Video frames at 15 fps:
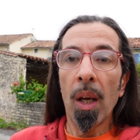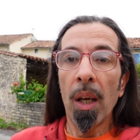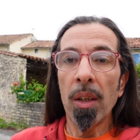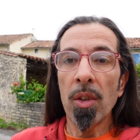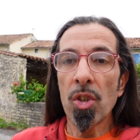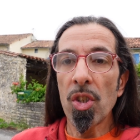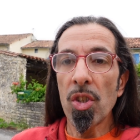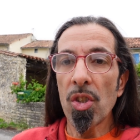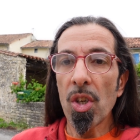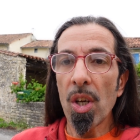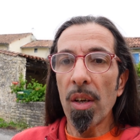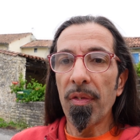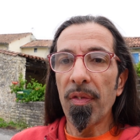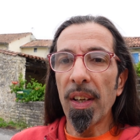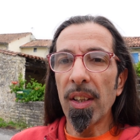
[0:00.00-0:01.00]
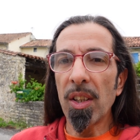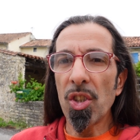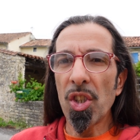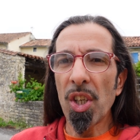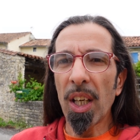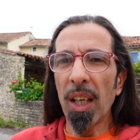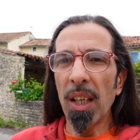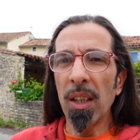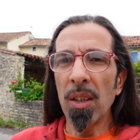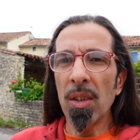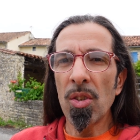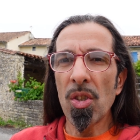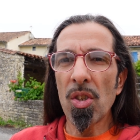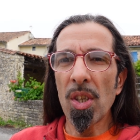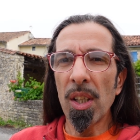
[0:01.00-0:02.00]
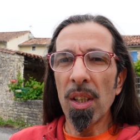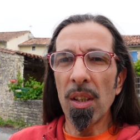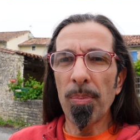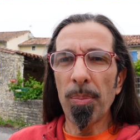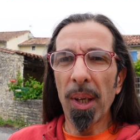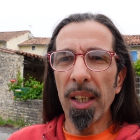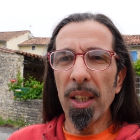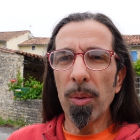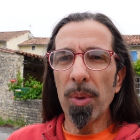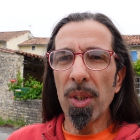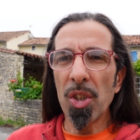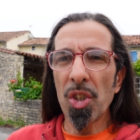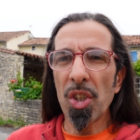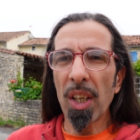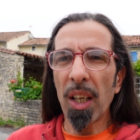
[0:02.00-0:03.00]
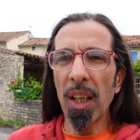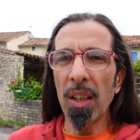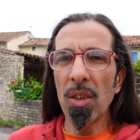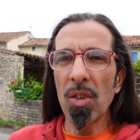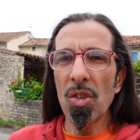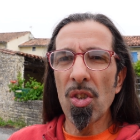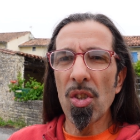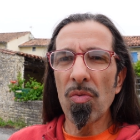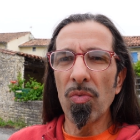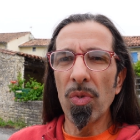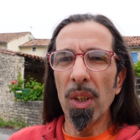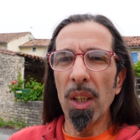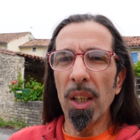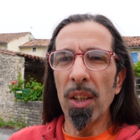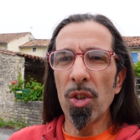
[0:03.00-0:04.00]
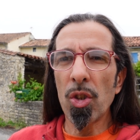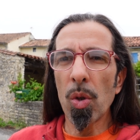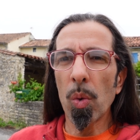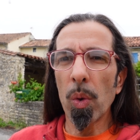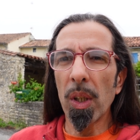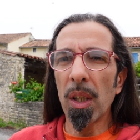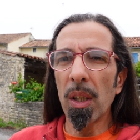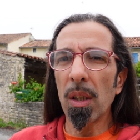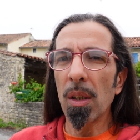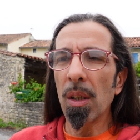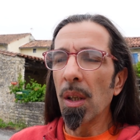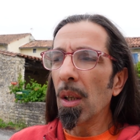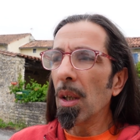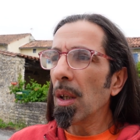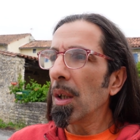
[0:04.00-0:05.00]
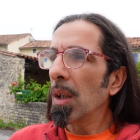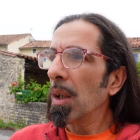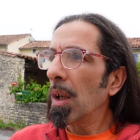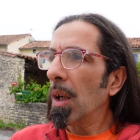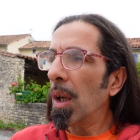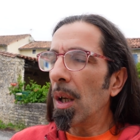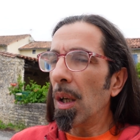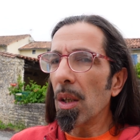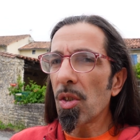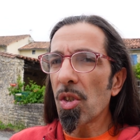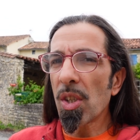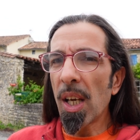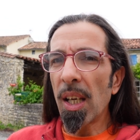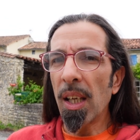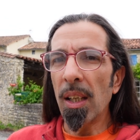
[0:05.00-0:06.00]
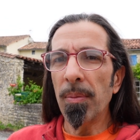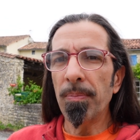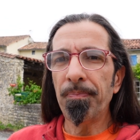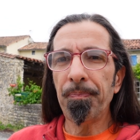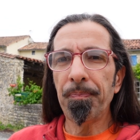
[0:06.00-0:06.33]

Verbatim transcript: And she's fed the chickens and played with the chickens, really enjoyed staying.